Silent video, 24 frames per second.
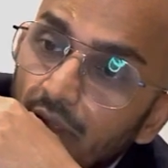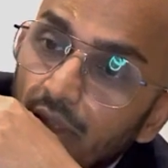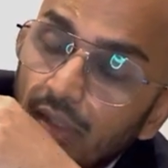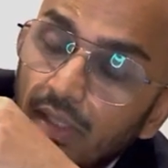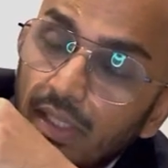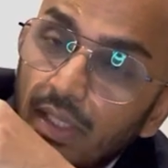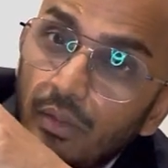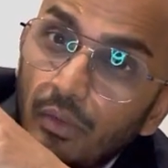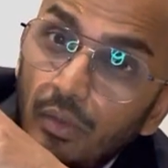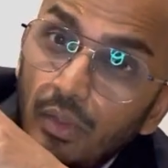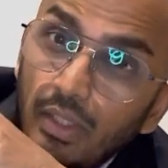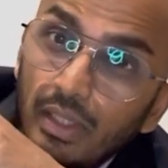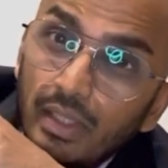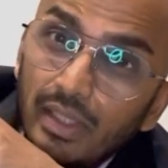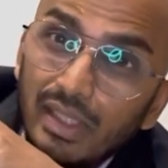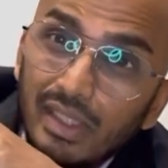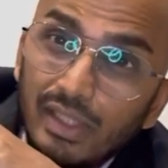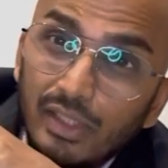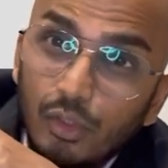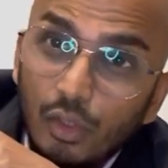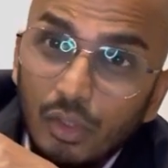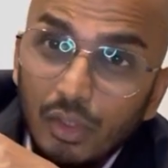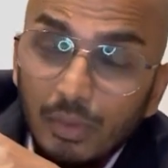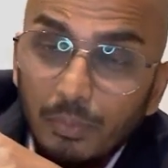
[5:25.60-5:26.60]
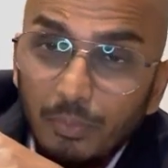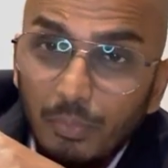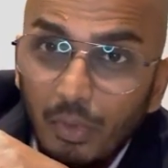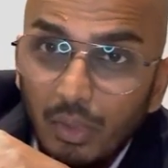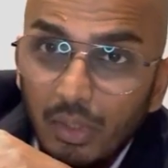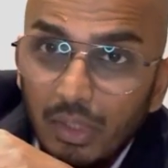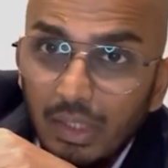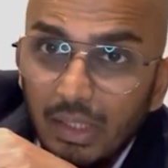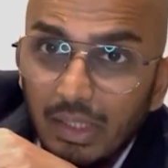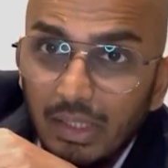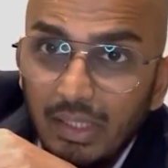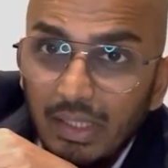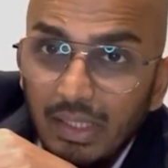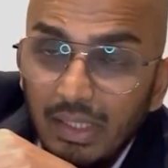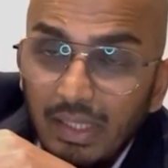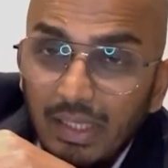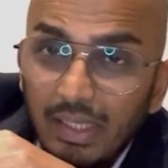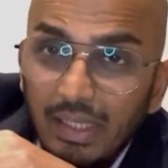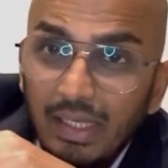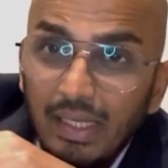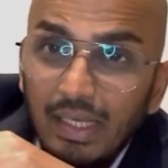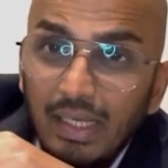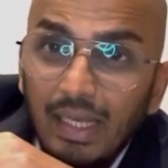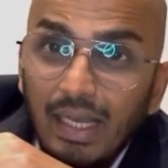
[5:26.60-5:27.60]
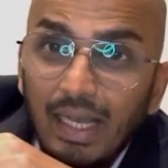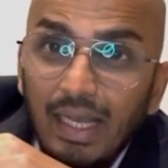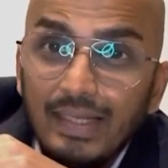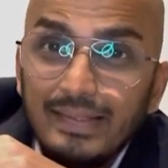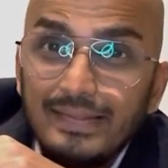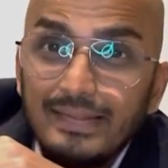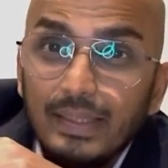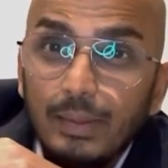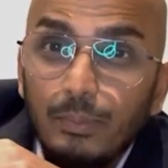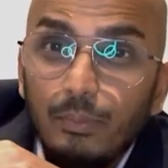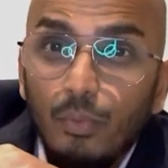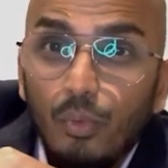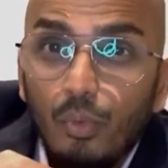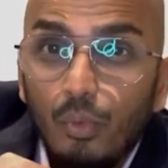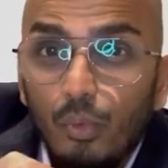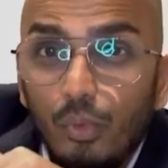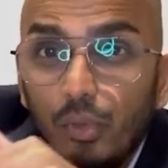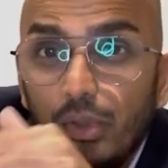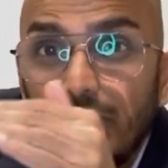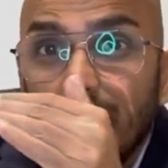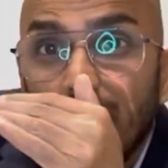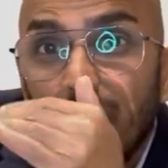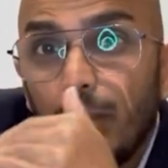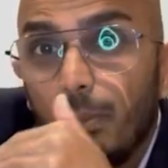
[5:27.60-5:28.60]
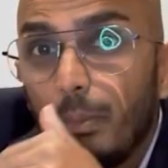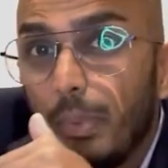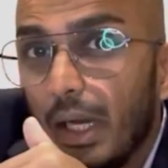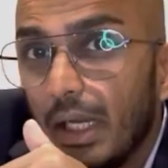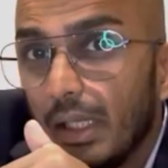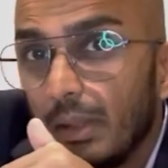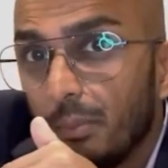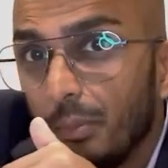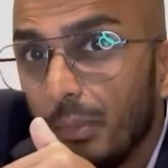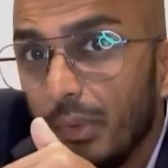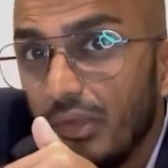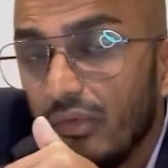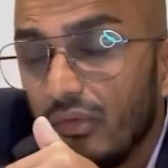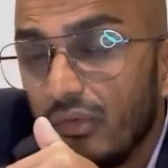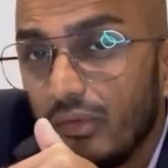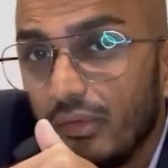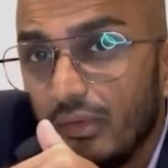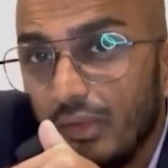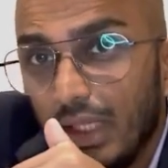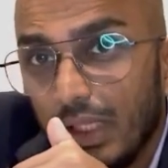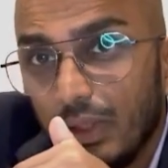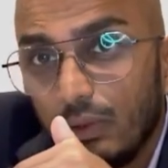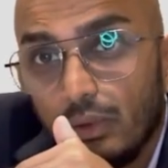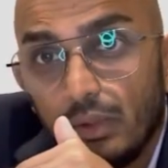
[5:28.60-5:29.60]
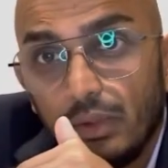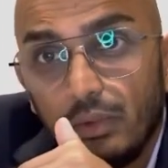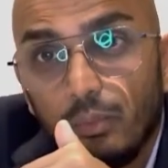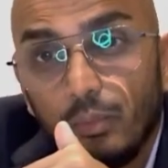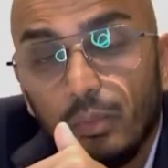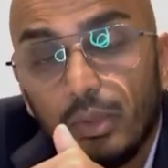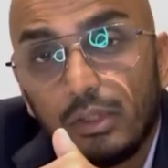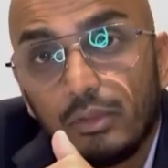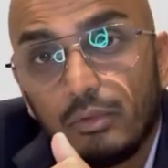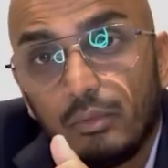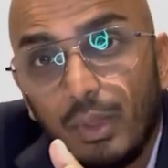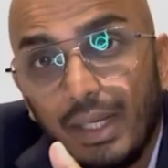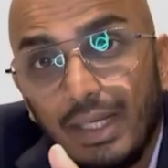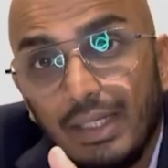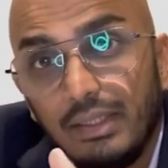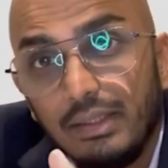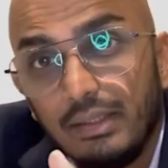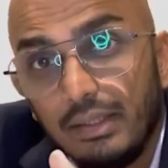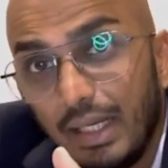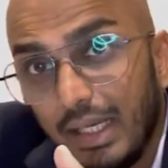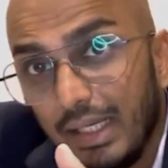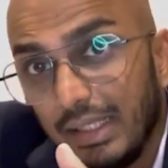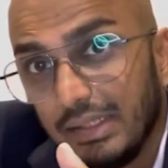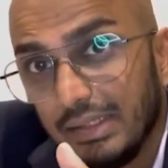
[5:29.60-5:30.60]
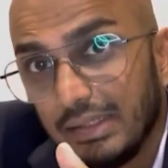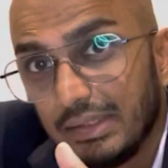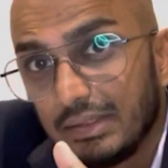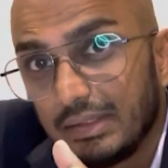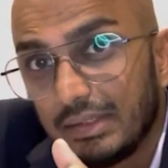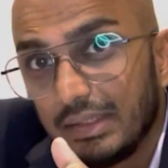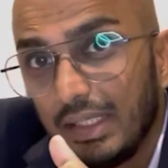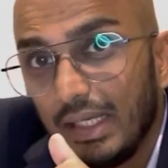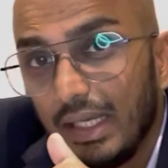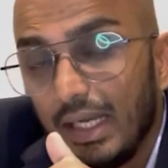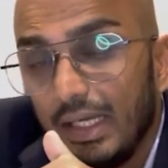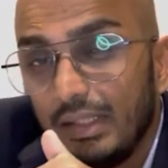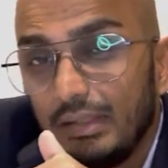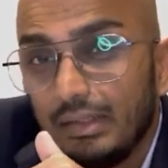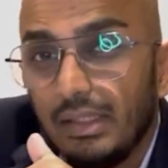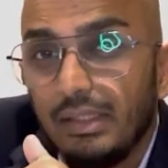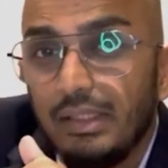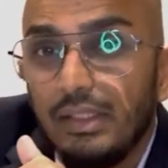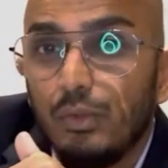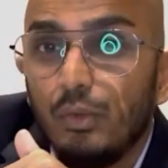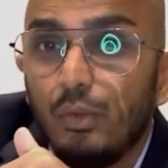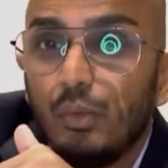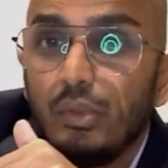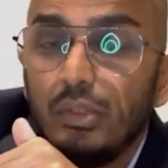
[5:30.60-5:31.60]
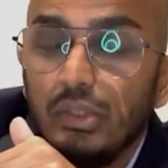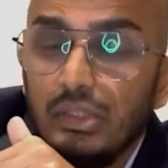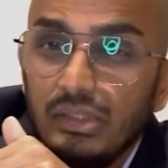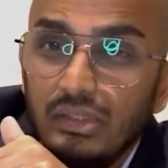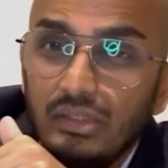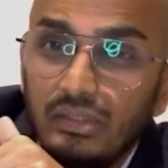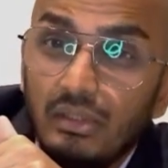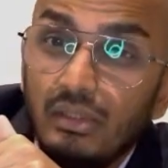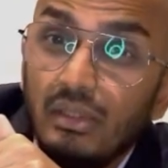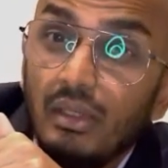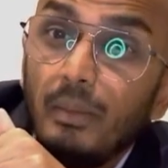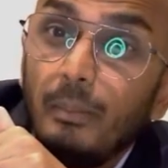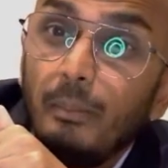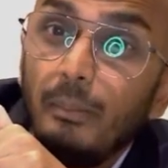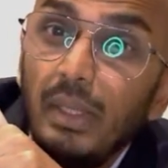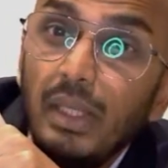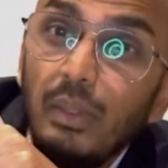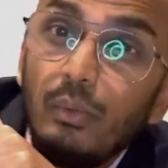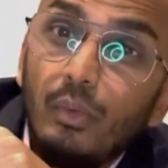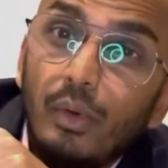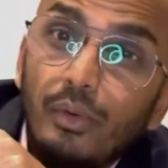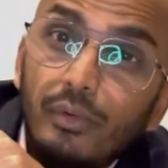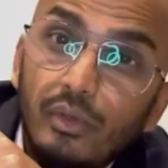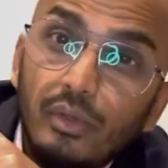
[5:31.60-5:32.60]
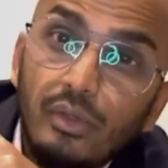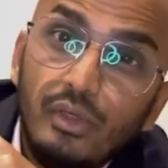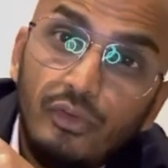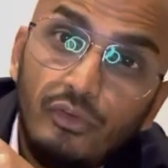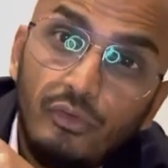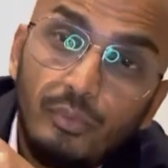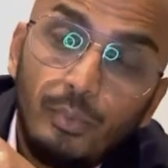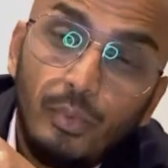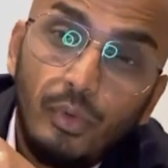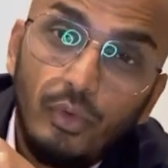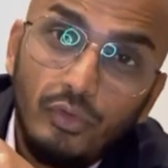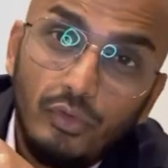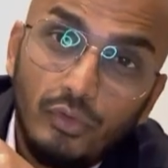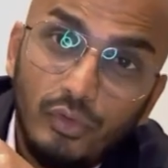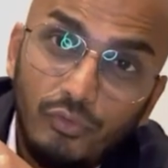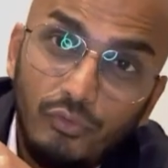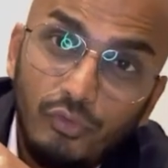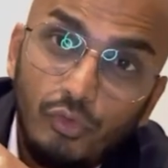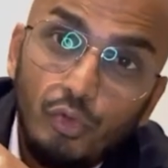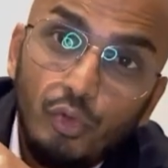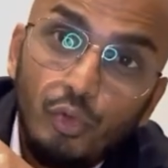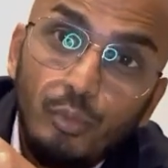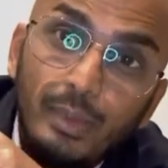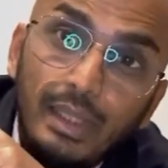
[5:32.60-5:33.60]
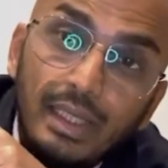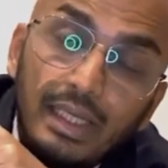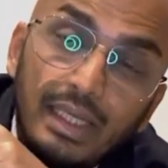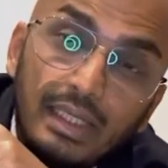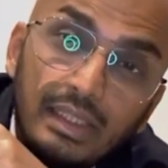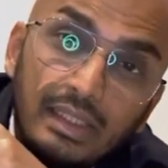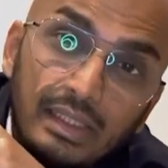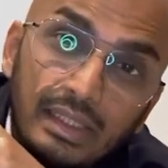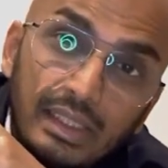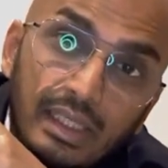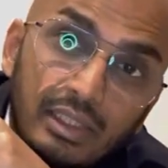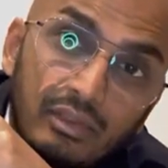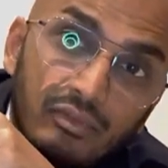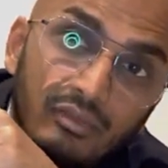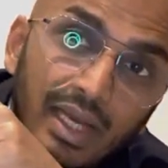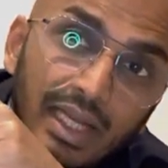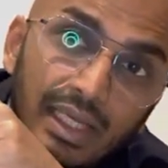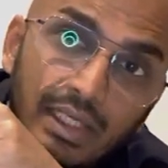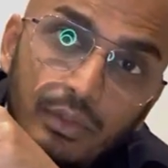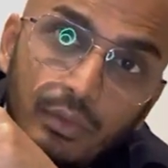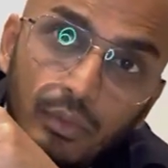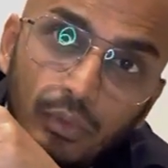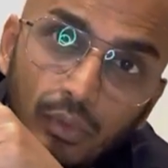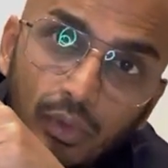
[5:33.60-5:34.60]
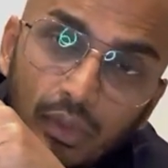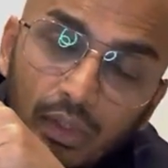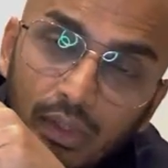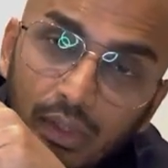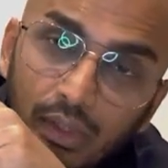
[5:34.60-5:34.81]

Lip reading: Now, Dona Paula has some older apartments that were quite nice and that the owners may want to dispose of. So you may get great value.